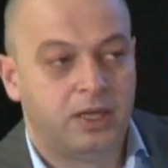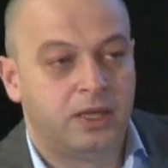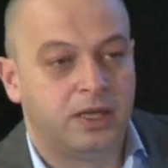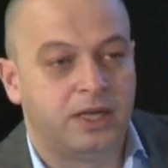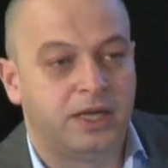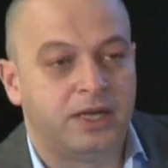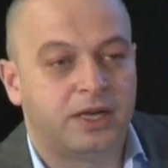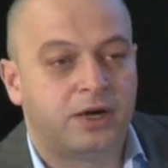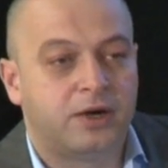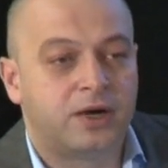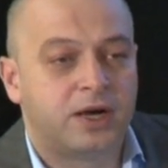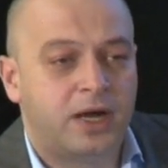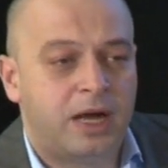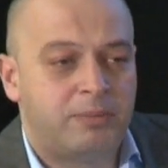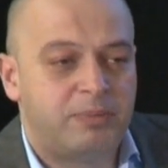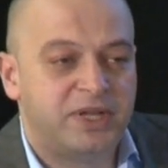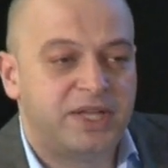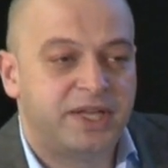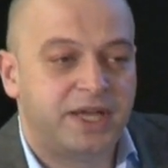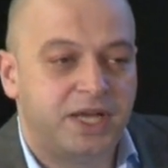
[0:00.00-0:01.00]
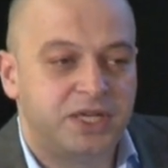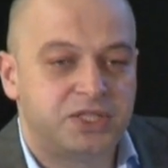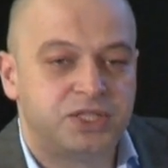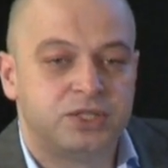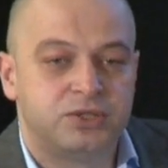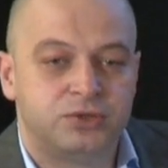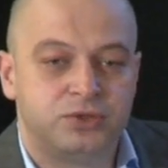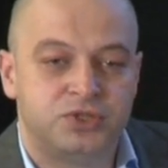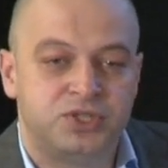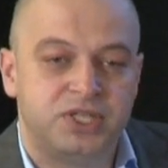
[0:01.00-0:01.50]
In our
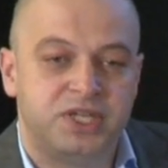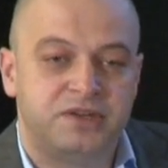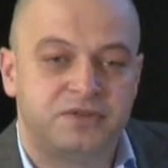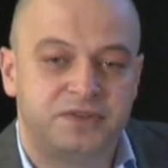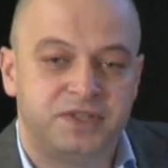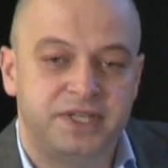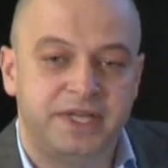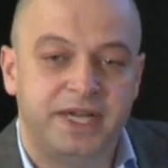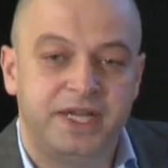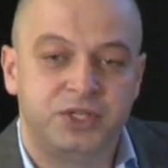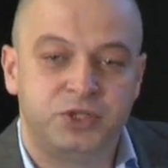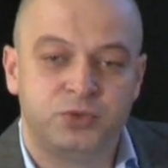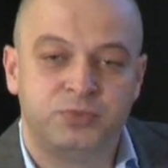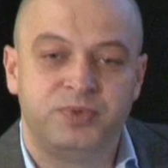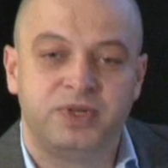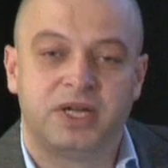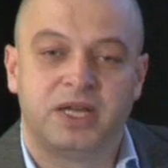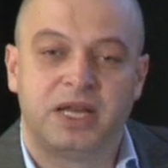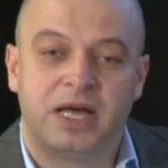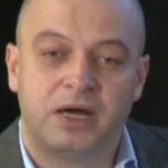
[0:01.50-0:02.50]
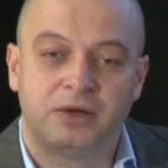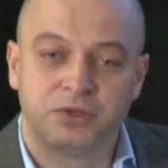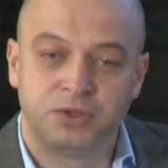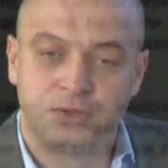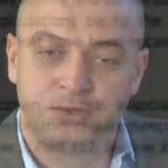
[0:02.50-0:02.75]
application to the FDA to be allowed